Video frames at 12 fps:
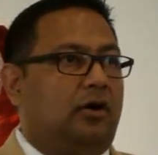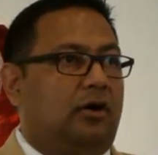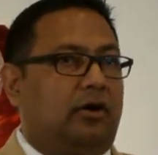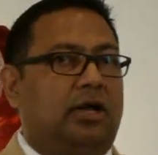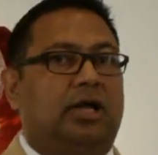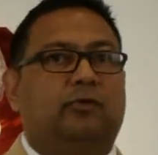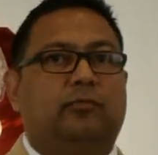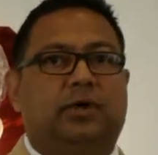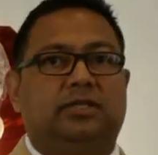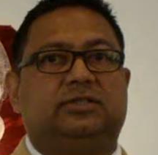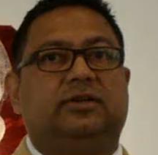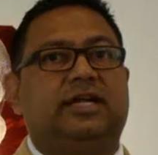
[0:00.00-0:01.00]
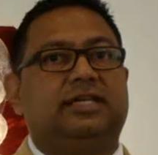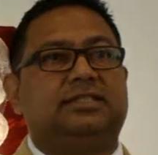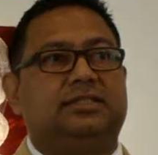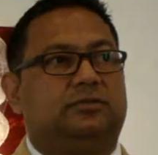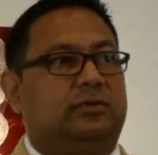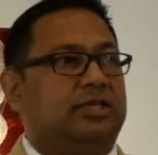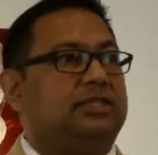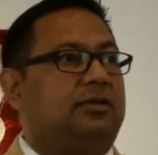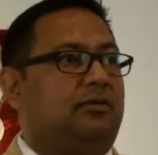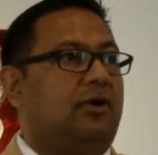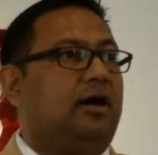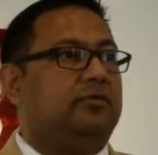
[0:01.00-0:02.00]
or loved ones, or any situation
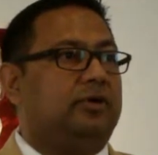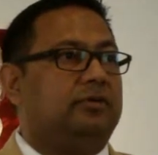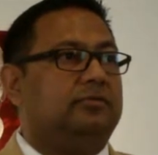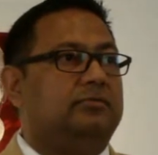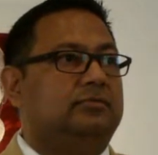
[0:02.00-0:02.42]
around you.